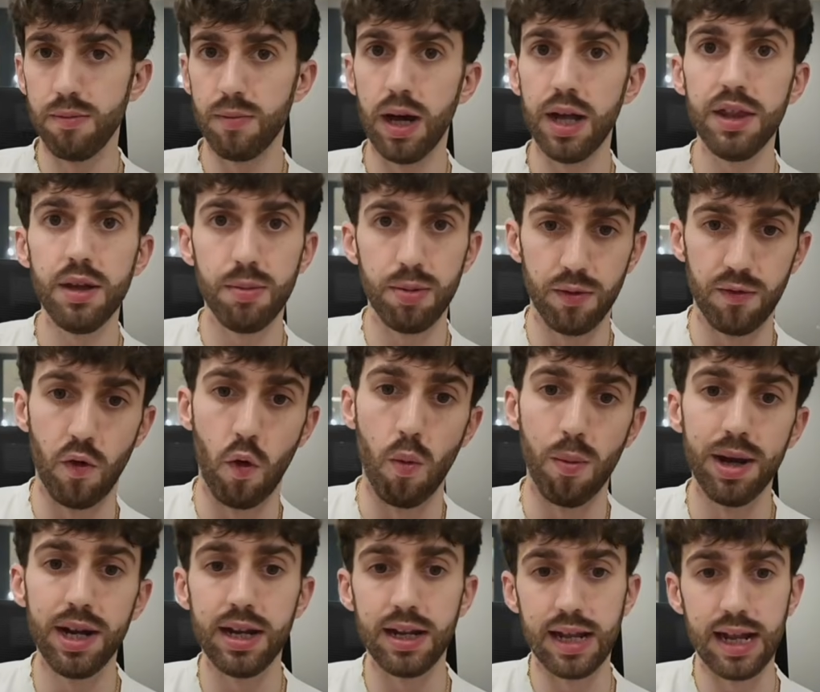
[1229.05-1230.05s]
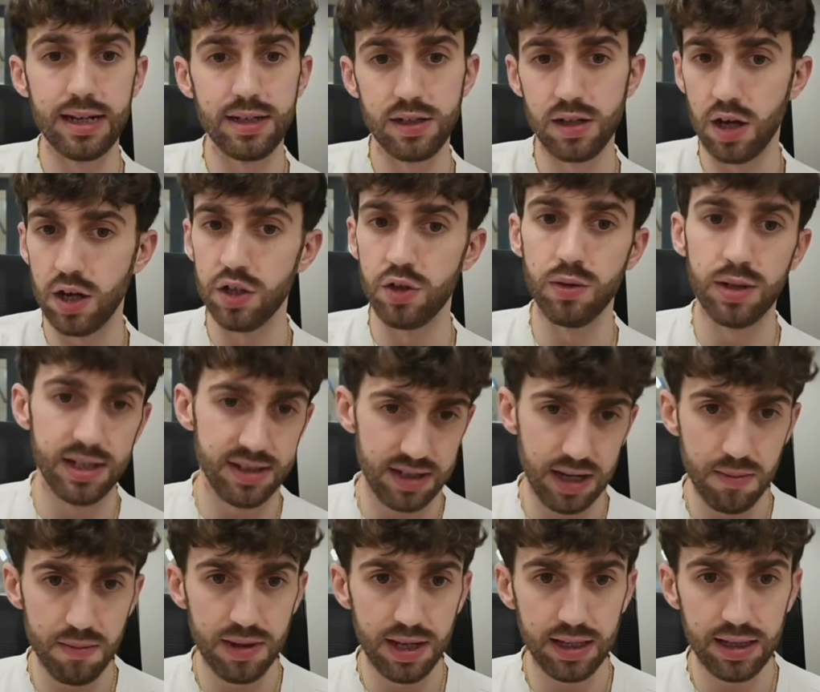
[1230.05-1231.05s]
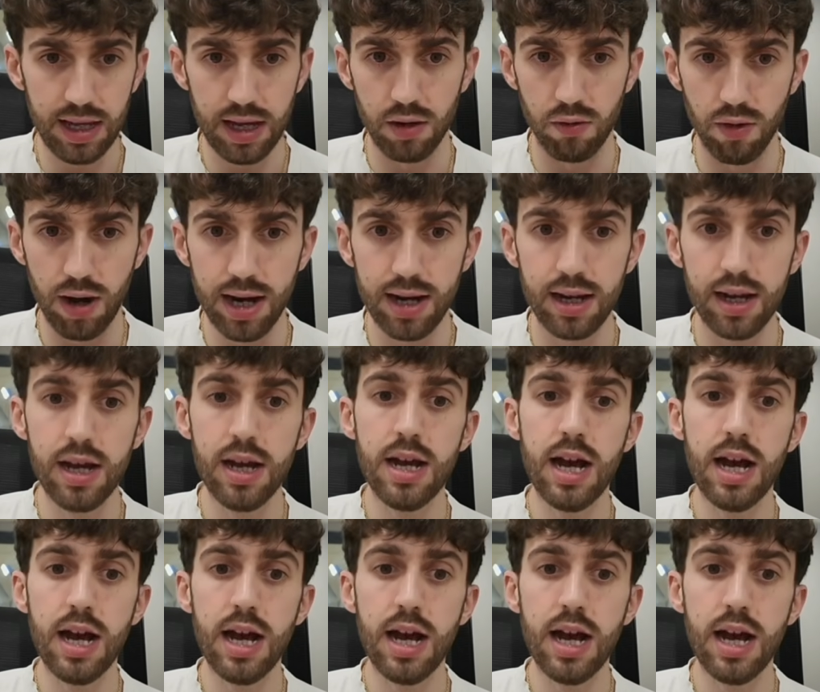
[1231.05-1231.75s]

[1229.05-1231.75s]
other performing and then started doing the same thing there, right?